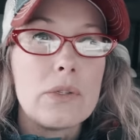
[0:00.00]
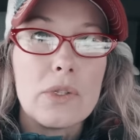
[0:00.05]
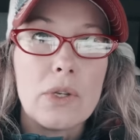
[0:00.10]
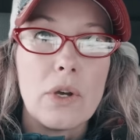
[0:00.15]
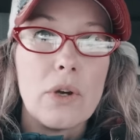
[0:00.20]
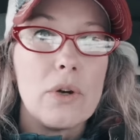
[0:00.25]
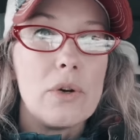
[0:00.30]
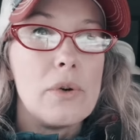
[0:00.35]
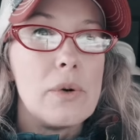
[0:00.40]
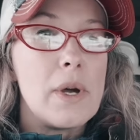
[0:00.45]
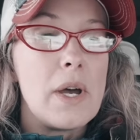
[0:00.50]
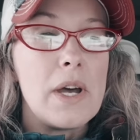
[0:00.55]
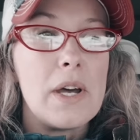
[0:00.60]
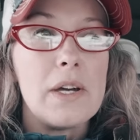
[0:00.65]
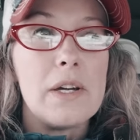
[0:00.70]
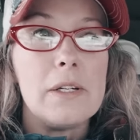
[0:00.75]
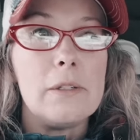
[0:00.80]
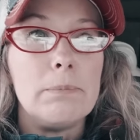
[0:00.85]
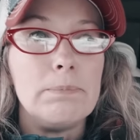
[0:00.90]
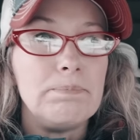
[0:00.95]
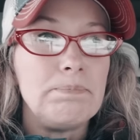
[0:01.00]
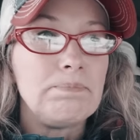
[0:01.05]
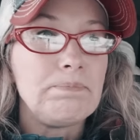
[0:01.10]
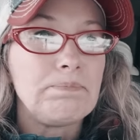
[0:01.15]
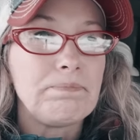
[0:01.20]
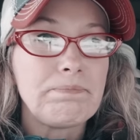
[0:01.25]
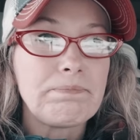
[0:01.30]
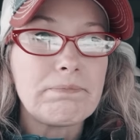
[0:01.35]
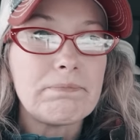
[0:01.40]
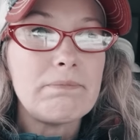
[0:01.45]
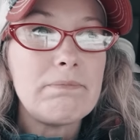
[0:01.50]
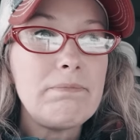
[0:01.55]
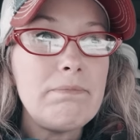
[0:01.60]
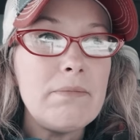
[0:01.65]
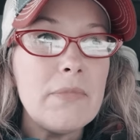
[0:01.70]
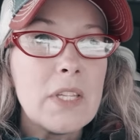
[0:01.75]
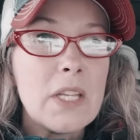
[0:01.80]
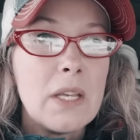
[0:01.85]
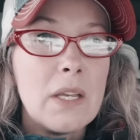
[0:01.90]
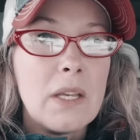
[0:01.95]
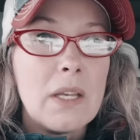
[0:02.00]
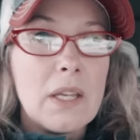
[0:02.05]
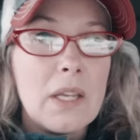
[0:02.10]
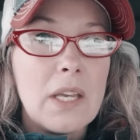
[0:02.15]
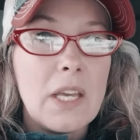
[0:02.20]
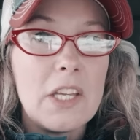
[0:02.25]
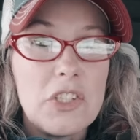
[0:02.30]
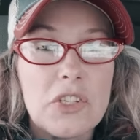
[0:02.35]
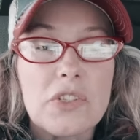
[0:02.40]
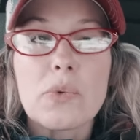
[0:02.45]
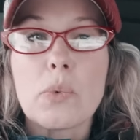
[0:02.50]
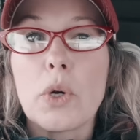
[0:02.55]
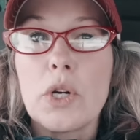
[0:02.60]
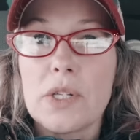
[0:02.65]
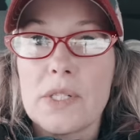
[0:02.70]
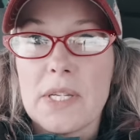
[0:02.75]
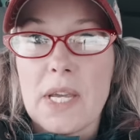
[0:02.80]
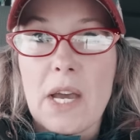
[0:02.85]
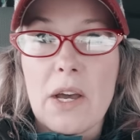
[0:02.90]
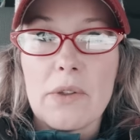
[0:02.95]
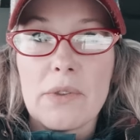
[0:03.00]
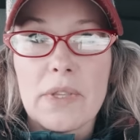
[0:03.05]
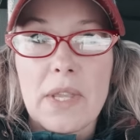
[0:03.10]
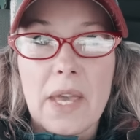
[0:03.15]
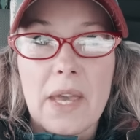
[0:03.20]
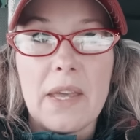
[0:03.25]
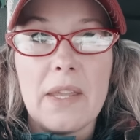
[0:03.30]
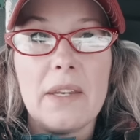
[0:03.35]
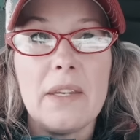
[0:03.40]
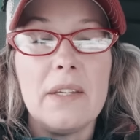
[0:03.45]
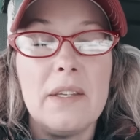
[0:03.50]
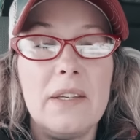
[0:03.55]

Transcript: So um, it just worked out that